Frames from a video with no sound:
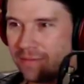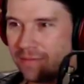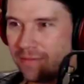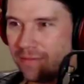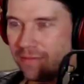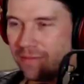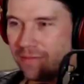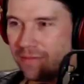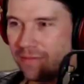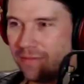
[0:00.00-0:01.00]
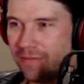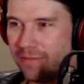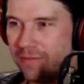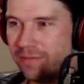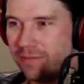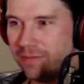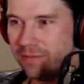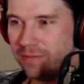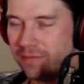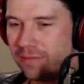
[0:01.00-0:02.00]

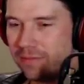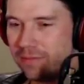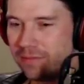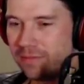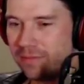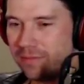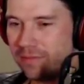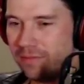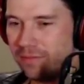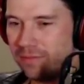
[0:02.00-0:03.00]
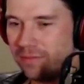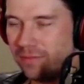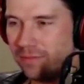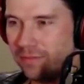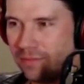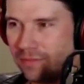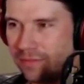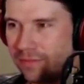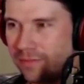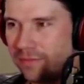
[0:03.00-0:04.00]

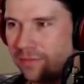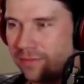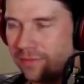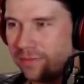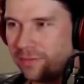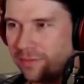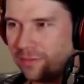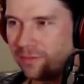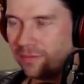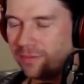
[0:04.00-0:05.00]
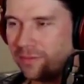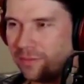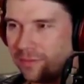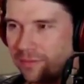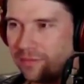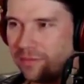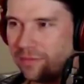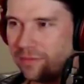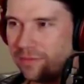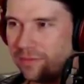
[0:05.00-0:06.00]

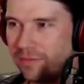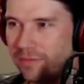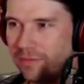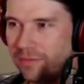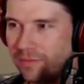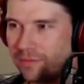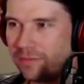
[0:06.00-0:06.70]
(silent)